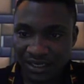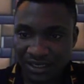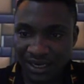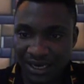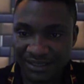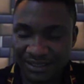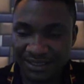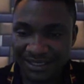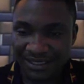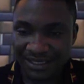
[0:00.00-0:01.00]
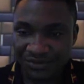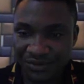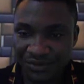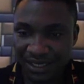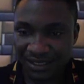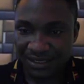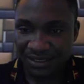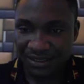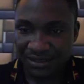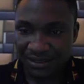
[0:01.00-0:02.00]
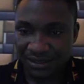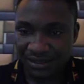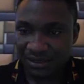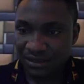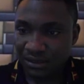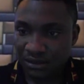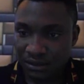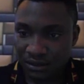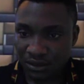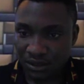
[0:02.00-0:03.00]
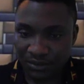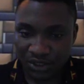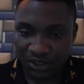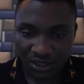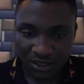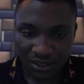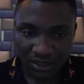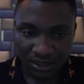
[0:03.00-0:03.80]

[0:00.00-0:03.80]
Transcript: and add the necessary things. Let me check.